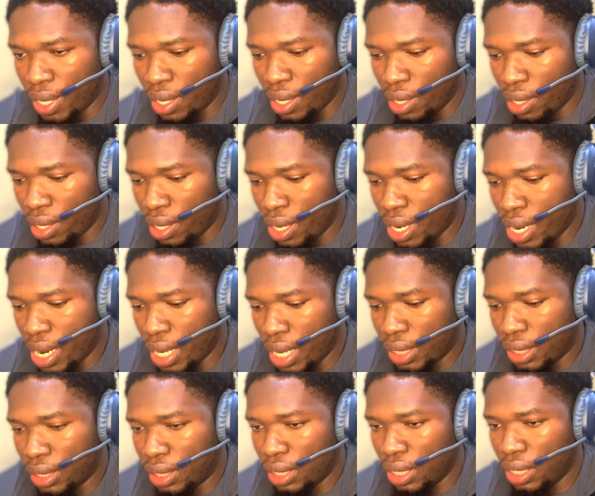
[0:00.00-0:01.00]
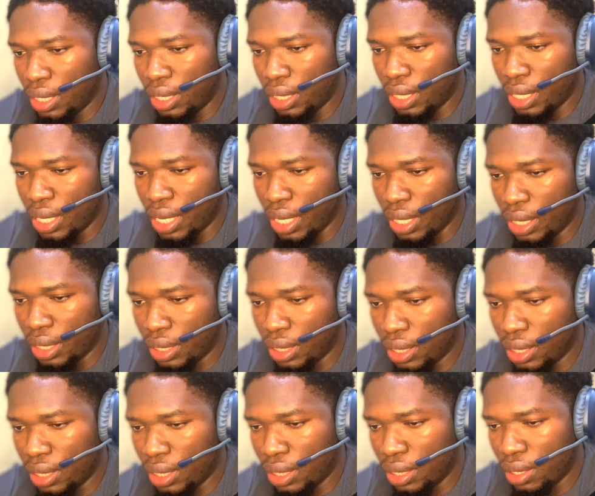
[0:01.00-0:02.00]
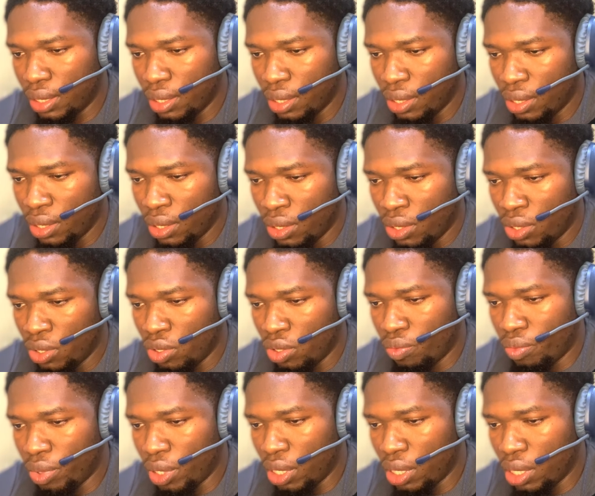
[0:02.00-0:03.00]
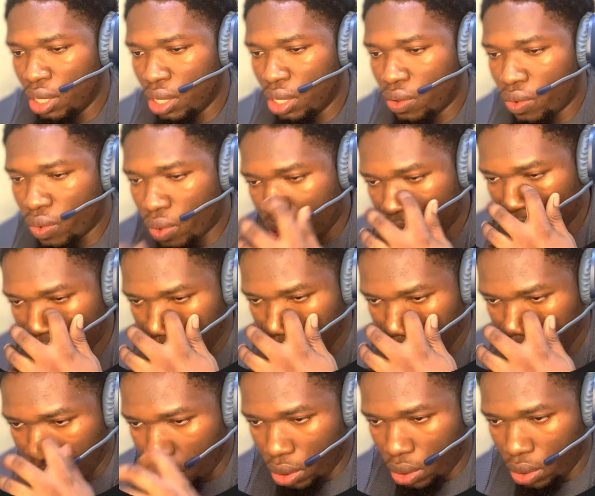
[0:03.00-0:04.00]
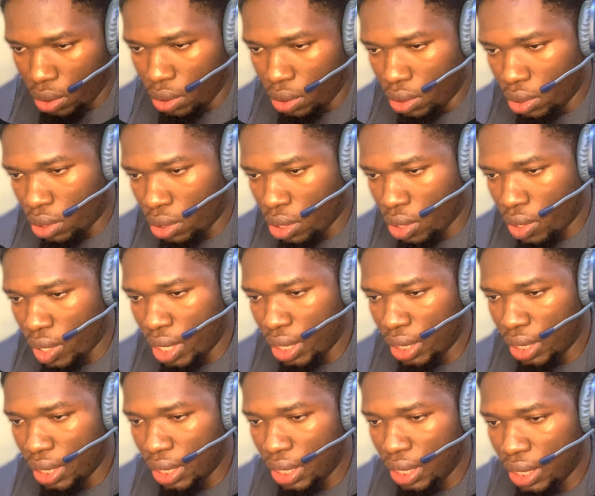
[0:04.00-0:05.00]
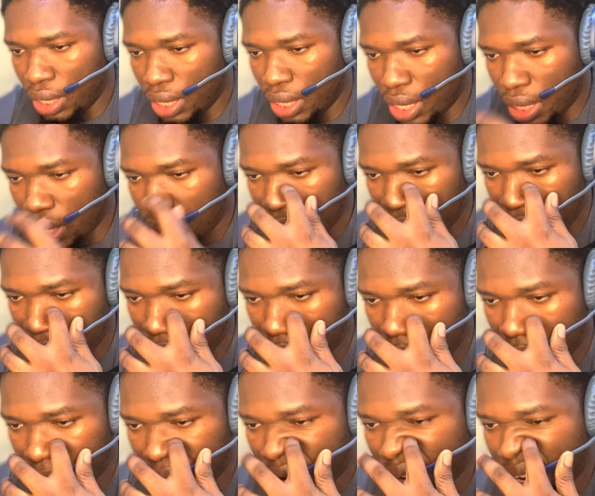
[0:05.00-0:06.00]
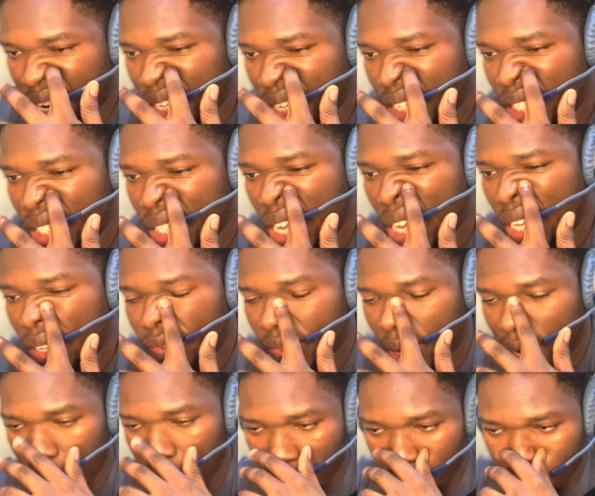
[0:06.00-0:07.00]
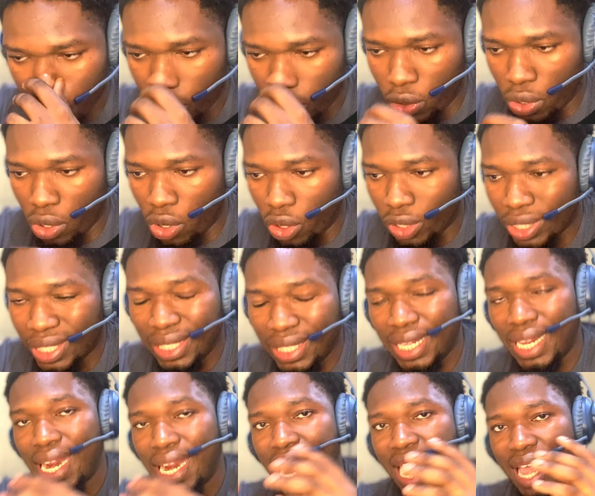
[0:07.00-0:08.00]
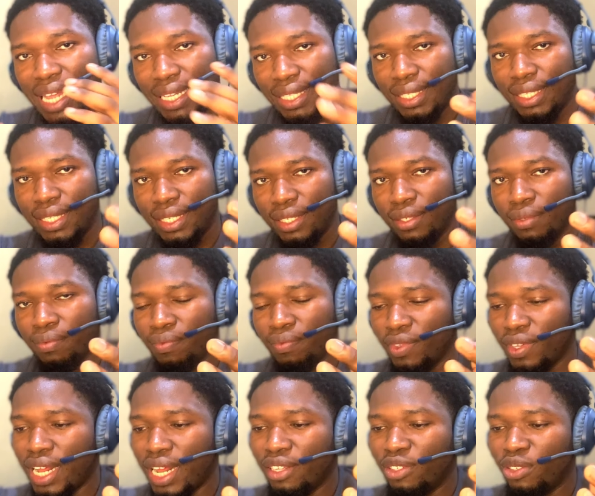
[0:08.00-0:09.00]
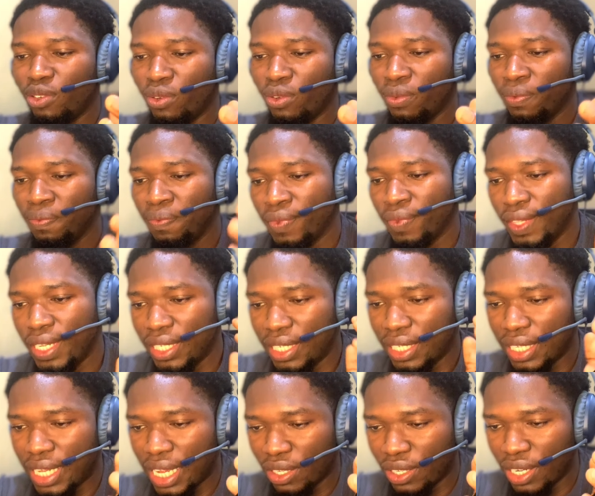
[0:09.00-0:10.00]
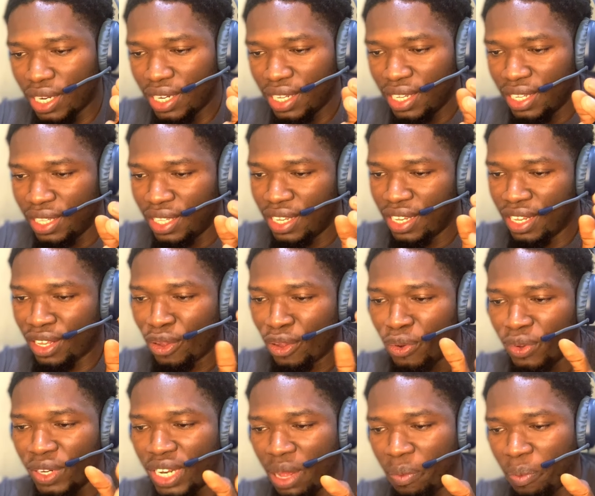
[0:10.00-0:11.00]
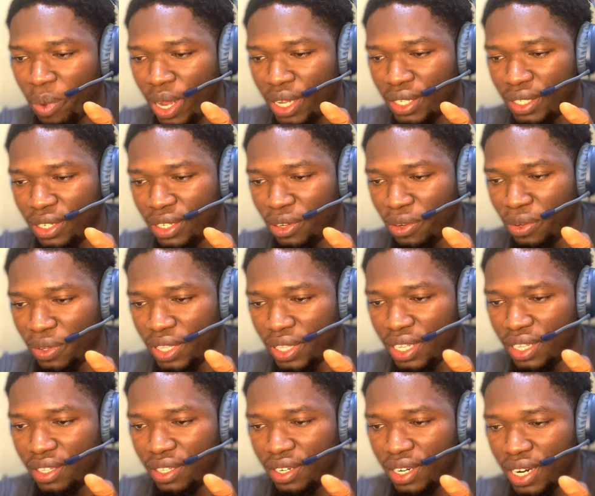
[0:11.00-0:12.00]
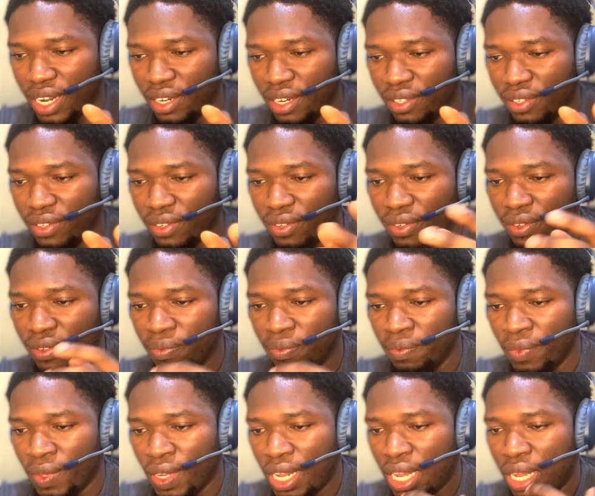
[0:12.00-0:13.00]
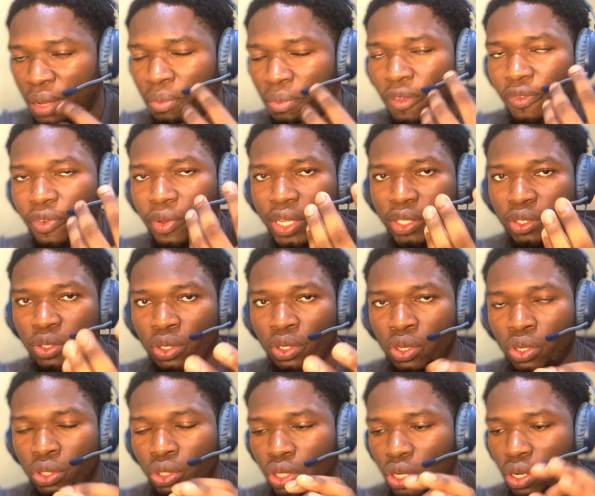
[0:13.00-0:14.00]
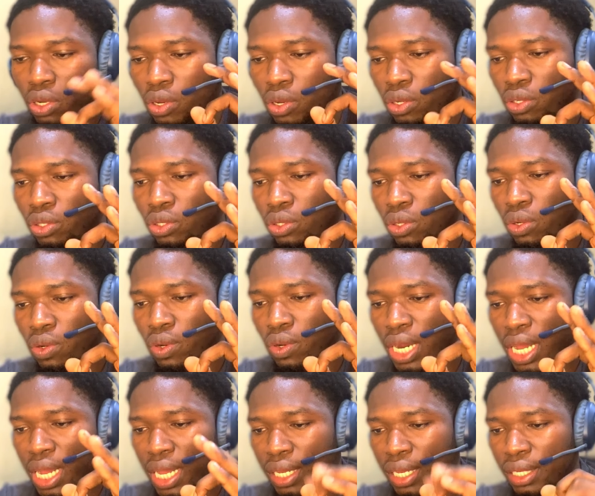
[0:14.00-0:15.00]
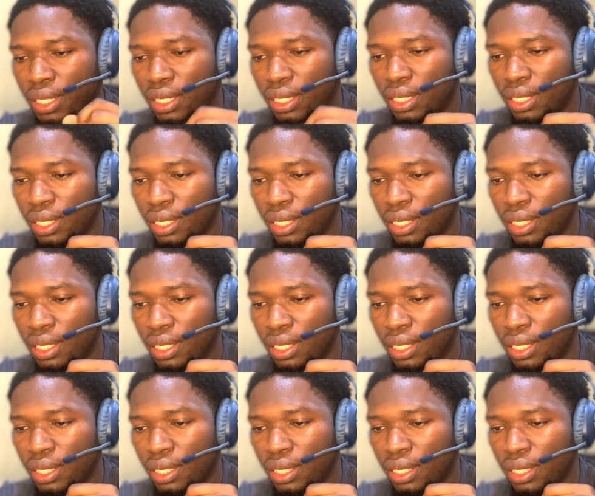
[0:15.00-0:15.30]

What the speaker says: next index will be equals to current index value modulus the length, right? So this is actually the code that powers the whole thing, right? So if you were to go to your console and